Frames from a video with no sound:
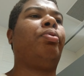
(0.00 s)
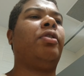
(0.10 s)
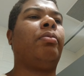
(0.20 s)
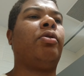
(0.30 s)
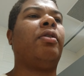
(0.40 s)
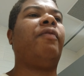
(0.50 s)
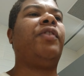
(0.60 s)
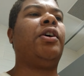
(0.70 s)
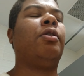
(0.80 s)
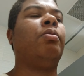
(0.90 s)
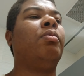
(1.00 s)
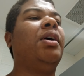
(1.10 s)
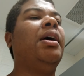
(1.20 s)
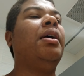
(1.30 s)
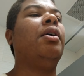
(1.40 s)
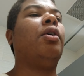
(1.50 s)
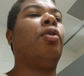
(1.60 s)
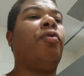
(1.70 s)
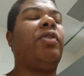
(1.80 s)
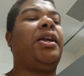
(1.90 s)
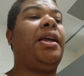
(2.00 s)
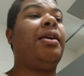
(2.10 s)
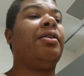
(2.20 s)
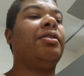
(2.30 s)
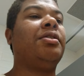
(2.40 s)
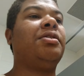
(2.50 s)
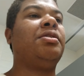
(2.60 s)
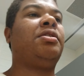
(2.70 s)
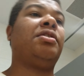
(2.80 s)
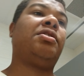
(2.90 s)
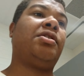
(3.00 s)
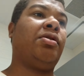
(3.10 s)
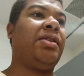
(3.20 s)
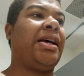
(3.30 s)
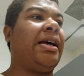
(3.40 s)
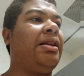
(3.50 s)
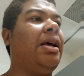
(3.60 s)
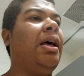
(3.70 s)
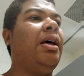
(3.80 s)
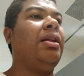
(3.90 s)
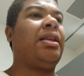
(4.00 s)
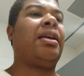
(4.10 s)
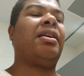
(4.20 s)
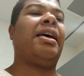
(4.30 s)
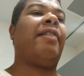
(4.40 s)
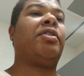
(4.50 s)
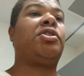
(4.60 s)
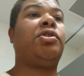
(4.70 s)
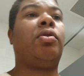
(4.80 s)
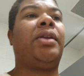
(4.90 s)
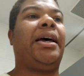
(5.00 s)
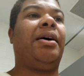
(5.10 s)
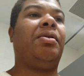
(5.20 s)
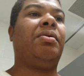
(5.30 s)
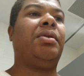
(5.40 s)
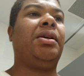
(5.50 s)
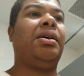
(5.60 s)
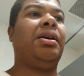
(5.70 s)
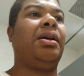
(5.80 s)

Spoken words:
put him on film over here just so that they can have a showdown